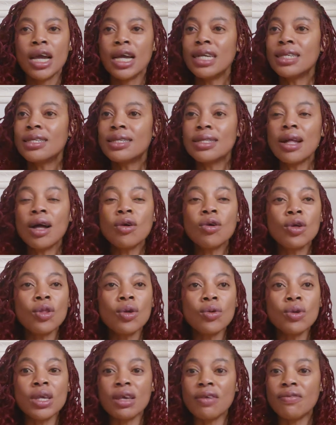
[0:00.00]
it's not going
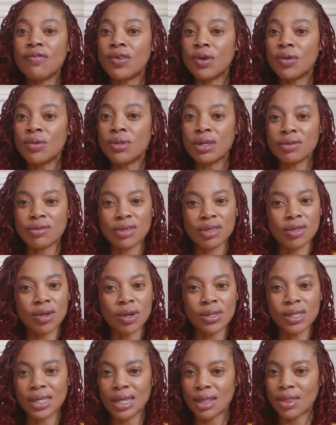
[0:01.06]
to give you the
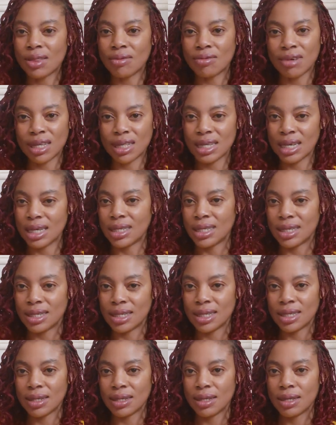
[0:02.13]
result in 3
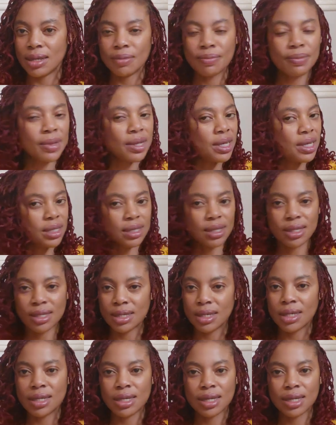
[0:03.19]
days. Please.